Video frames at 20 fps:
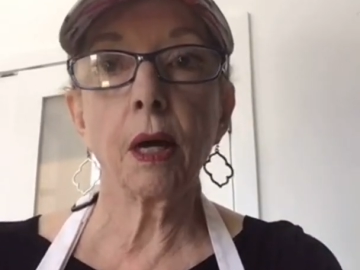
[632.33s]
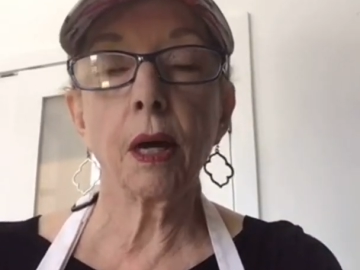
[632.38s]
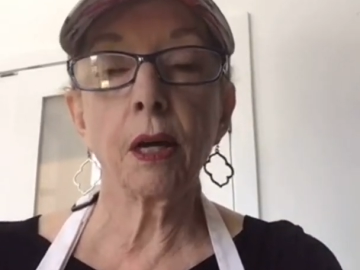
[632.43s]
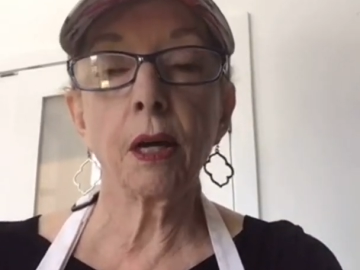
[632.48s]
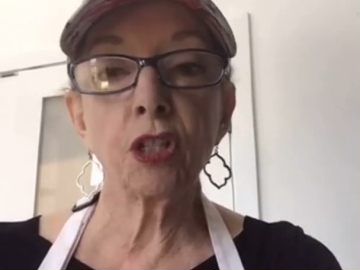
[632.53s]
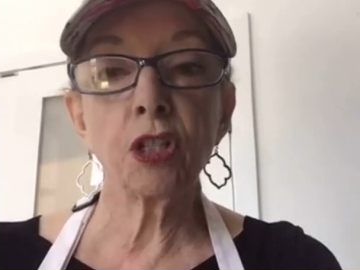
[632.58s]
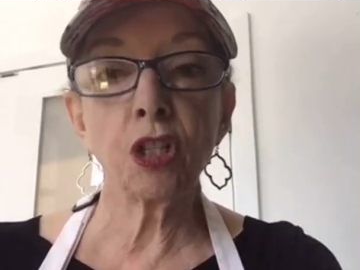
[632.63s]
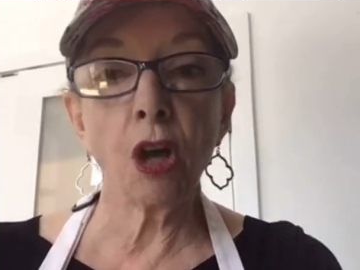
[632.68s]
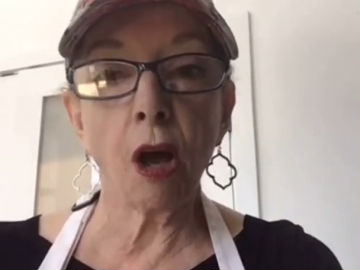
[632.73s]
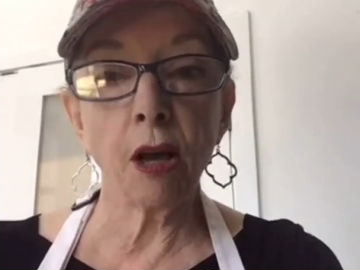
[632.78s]

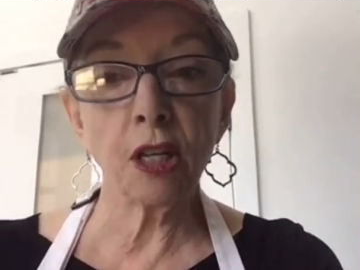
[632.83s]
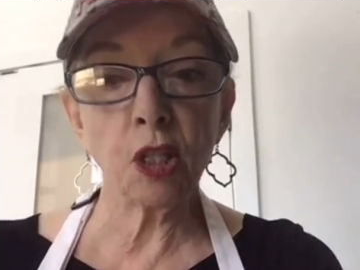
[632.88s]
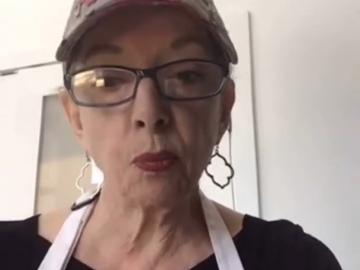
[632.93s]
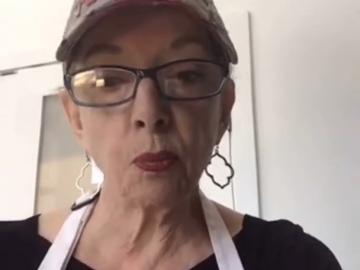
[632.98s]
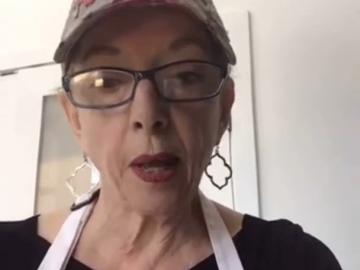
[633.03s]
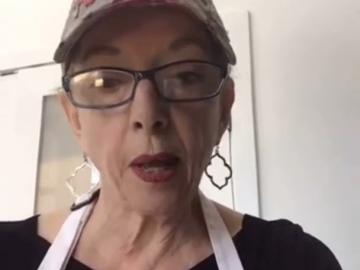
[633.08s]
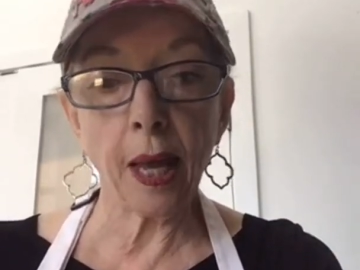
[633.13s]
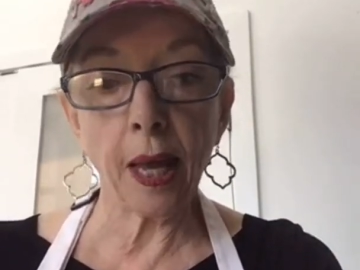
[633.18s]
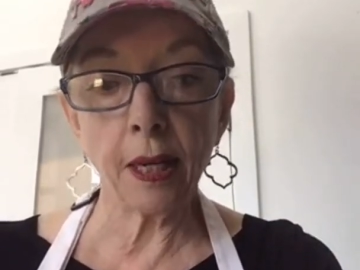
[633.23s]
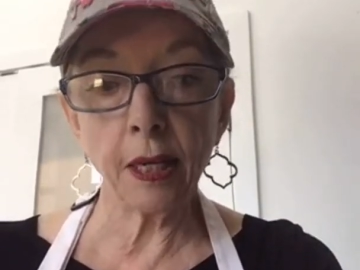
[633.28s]

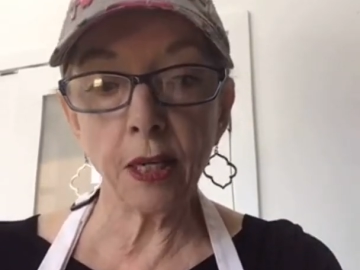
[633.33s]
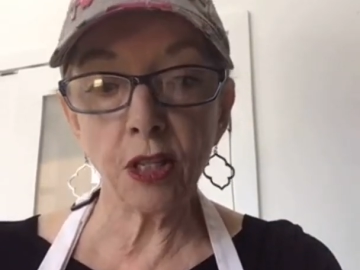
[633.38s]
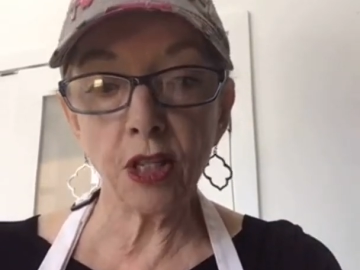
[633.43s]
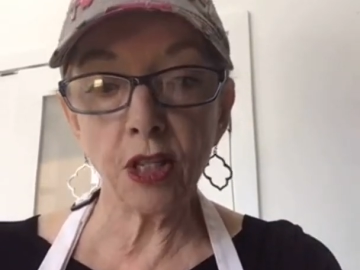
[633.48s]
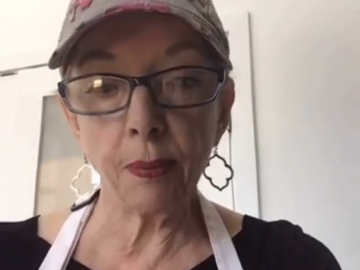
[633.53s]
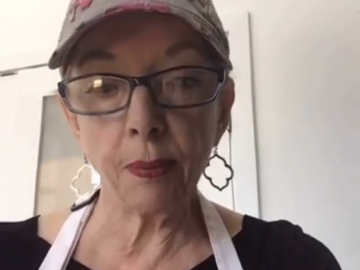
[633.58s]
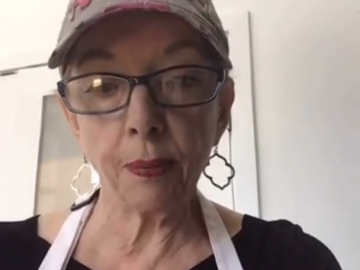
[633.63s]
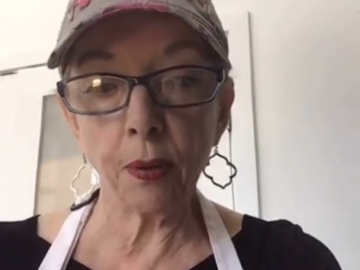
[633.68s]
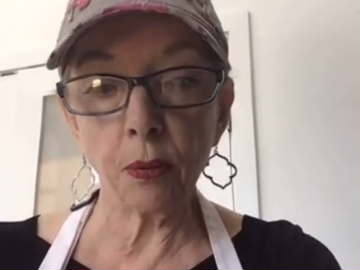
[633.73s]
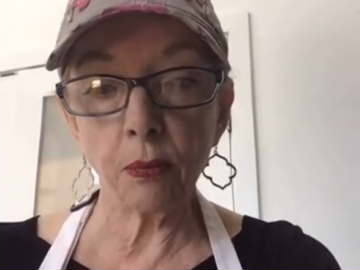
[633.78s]
saucepan and
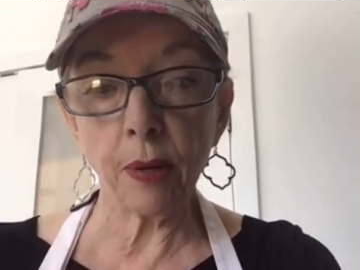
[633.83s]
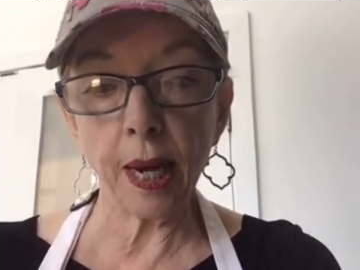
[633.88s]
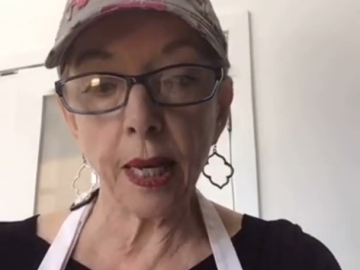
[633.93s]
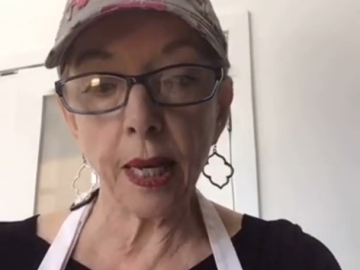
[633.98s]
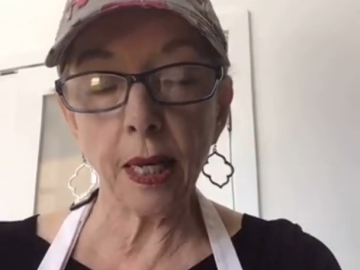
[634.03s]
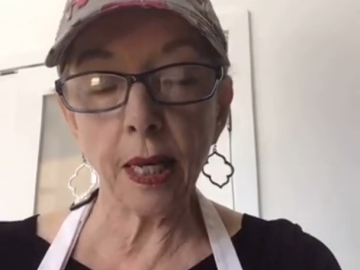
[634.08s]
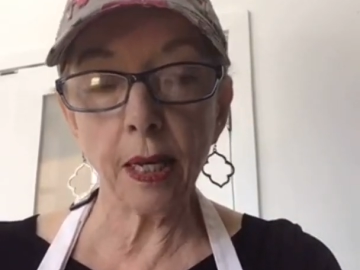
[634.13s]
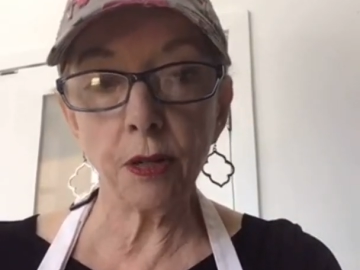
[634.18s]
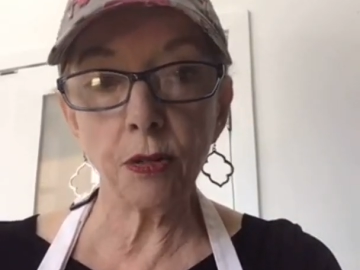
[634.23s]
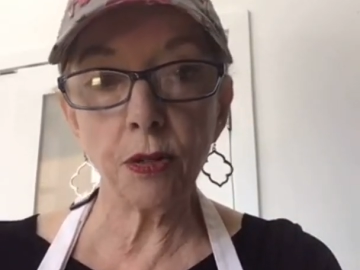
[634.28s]
tip it
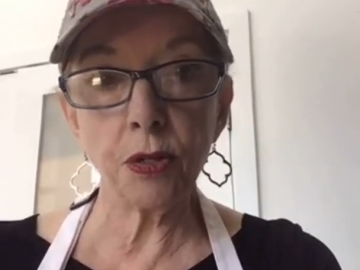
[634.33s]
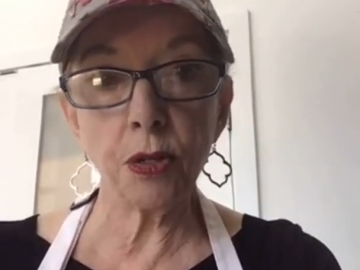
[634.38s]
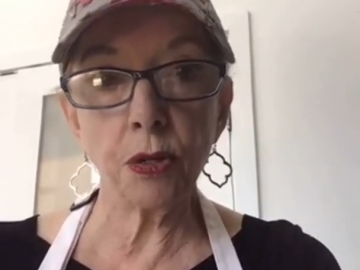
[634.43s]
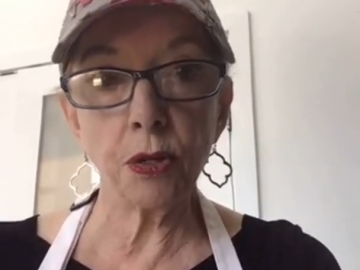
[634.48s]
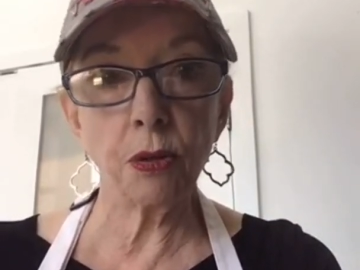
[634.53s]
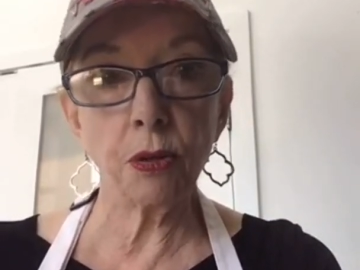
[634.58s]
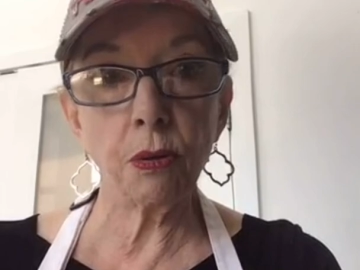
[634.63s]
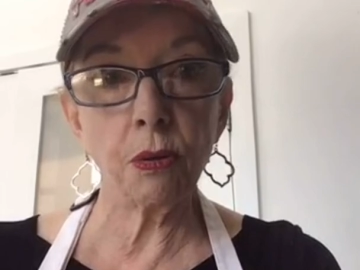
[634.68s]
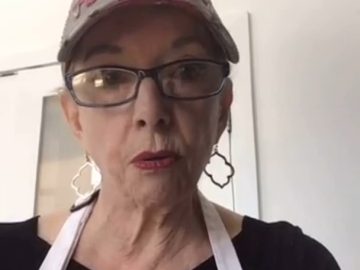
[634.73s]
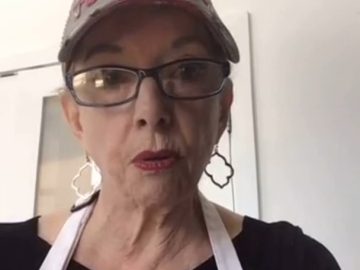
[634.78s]
right
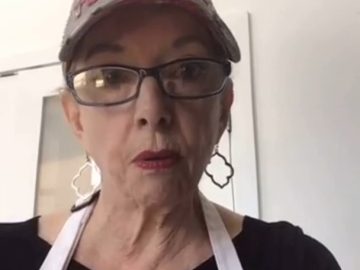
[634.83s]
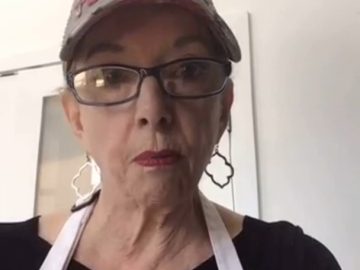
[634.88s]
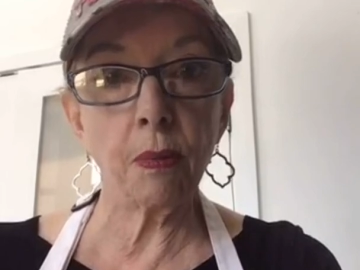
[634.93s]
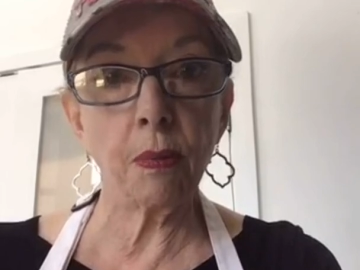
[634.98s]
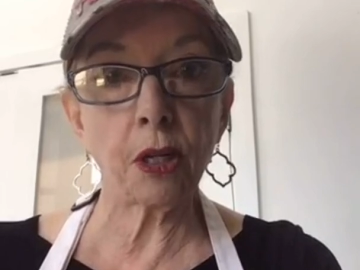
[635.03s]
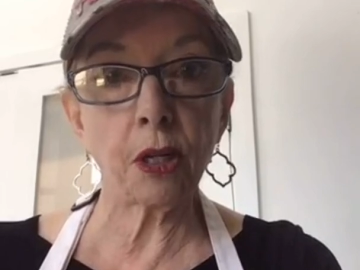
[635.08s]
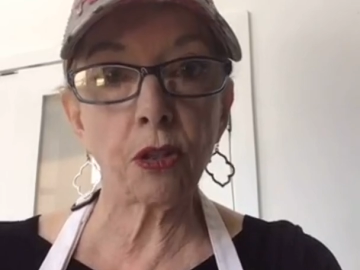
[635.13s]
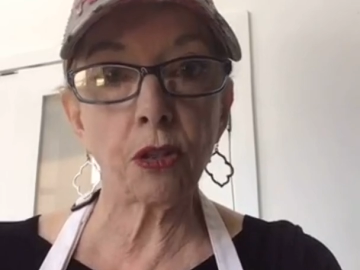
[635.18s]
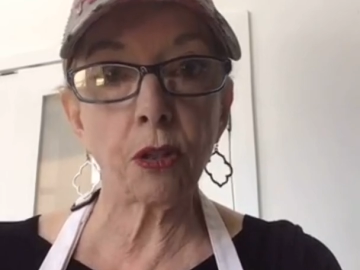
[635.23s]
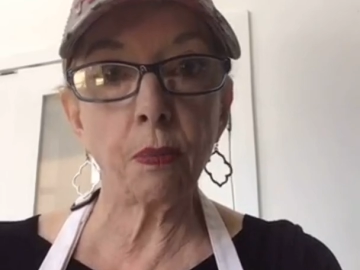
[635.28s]
into the
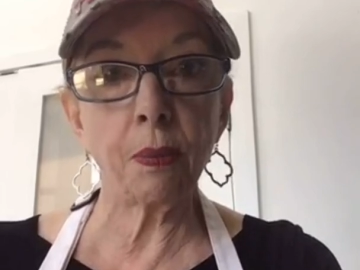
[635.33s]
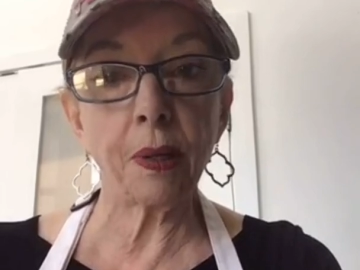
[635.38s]
mixer,